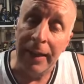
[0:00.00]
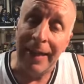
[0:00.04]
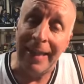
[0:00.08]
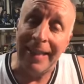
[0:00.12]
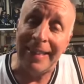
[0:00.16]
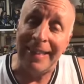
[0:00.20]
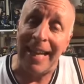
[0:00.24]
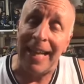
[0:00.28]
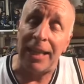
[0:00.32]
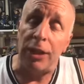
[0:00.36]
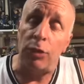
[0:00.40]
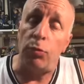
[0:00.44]

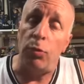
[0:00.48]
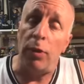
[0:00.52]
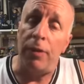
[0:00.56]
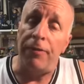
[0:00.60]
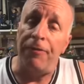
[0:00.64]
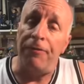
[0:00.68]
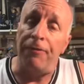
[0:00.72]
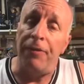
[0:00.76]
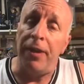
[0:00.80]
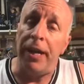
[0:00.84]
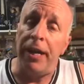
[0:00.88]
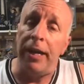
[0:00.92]
That's where
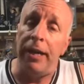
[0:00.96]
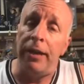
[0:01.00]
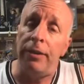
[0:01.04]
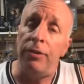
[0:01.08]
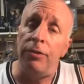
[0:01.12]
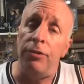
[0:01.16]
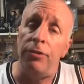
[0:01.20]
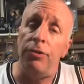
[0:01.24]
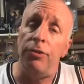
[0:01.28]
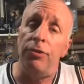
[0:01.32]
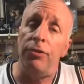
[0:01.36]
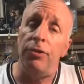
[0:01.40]

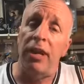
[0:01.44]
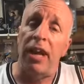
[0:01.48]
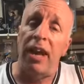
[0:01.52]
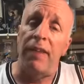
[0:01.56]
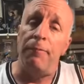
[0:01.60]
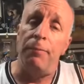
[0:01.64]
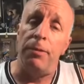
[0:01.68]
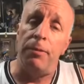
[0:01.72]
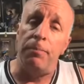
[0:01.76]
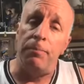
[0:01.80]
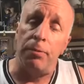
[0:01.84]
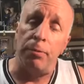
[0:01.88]
fans have
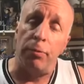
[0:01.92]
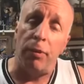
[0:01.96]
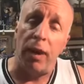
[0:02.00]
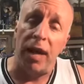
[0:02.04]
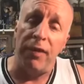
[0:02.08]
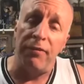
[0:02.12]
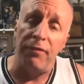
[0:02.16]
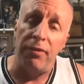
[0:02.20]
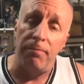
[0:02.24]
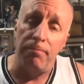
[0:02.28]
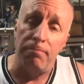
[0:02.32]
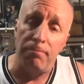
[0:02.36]
been
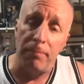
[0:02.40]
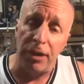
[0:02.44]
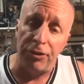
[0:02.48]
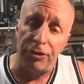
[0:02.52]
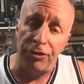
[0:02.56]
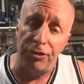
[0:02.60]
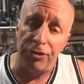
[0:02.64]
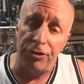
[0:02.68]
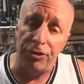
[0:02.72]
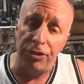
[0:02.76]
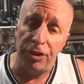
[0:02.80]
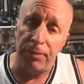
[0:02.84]
private
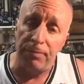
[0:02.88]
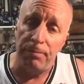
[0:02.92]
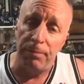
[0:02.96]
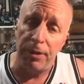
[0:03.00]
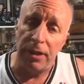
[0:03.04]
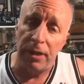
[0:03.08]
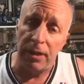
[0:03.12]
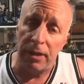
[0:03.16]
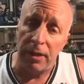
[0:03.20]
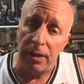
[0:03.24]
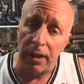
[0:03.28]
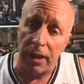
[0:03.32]
messaging
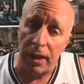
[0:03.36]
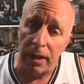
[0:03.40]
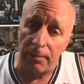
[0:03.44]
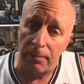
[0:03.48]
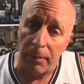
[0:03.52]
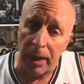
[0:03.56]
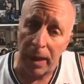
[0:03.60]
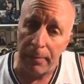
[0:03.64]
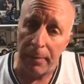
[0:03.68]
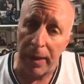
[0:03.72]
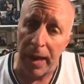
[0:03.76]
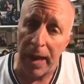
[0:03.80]
me and
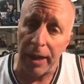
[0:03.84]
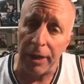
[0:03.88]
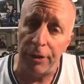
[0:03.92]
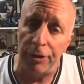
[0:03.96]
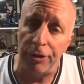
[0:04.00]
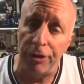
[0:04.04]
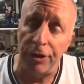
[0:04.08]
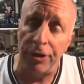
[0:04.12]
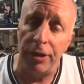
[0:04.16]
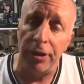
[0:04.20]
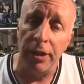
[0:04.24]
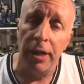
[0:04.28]
my
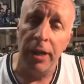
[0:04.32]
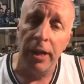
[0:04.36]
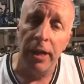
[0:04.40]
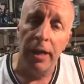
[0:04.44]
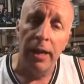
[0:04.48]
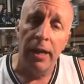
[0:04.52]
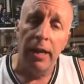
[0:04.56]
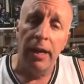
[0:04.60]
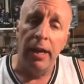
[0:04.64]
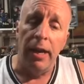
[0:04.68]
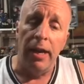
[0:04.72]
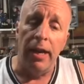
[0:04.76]
manager,
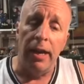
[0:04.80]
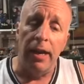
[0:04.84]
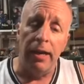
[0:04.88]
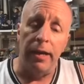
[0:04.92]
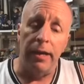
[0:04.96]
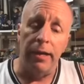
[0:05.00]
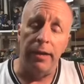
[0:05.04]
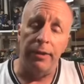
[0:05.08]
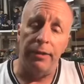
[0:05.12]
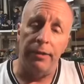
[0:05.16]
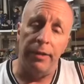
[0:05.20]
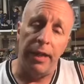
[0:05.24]

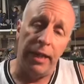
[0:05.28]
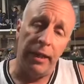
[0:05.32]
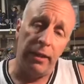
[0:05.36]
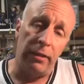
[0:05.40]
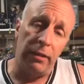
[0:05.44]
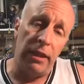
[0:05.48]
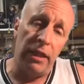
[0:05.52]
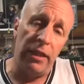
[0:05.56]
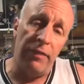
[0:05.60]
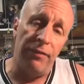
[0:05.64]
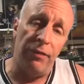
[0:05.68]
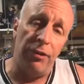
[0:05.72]
and they
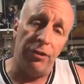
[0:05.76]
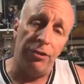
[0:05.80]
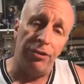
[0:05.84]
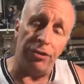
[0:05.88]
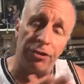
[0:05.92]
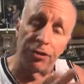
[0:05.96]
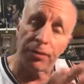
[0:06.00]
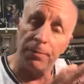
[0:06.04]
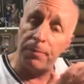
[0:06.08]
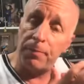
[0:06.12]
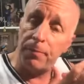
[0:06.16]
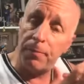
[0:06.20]
leave us
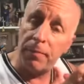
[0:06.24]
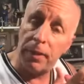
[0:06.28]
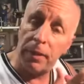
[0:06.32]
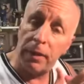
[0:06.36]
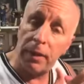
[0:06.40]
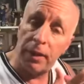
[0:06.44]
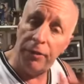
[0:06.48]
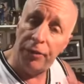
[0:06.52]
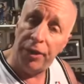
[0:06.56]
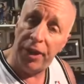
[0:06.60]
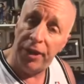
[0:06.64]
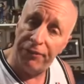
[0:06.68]

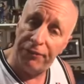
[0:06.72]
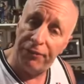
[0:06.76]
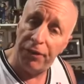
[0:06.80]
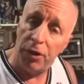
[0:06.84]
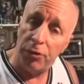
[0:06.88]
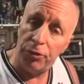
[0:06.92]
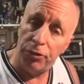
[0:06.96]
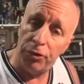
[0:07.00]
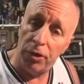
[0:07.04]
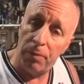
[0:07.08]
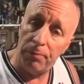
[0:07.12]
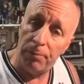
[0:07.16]
their
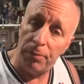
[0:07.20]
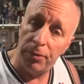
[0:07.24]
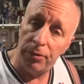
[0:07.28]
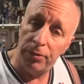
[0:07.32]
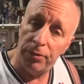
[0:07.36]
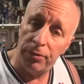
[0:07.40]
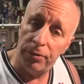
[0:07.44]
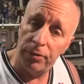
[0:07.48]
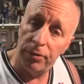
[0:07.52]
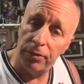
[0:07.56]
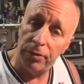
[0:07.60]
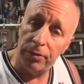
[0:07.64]
phone
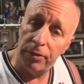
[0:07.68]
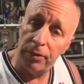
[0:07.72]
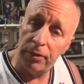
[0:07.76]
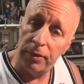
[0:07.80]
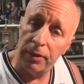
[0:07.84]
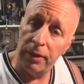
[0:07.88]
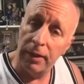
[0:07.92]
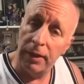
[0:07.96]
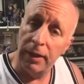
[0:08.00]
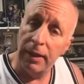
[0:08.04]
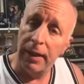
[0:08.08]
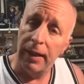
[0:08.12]
numbers,
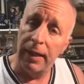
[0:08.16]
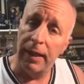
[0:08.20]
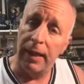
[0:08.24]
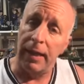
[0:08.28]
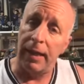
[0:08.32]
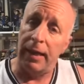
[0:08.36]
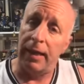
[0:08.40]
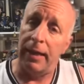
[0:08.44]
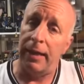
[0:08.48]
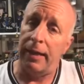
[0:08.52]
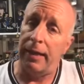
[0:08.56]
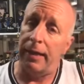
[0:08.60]

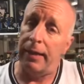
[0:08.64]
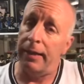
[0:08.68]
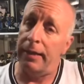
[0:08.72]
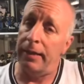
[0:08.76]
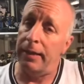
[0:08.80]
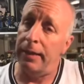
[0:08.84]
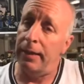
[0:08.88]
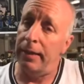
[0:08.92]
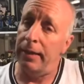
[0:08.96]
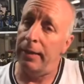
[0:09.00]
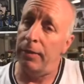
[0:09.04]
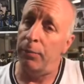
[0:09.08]

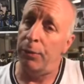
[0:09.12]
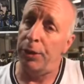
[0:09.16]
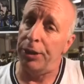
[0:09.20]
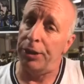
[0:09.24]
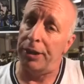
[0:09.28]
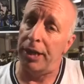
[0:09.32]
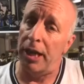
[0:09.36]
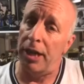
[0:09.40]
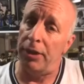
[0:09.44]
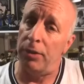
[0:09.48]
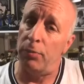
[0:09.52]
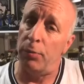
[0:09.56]
and we
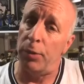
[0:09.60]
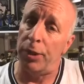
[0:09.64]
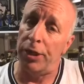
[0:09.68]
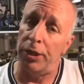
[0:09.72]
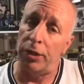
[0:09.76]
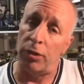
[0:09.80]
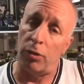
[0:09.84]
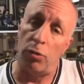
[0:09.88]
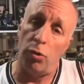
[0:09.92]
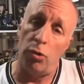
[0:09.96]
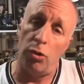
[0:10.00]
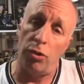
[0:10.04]
tell them we're going to
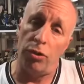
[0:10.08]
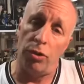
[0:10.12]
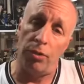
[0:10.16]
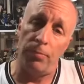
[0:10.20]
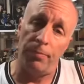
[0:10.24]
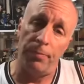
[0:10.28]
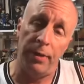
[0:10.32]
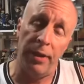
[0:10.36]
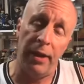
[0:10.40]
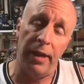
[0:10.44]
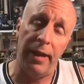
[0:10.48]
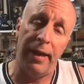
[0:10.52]
call them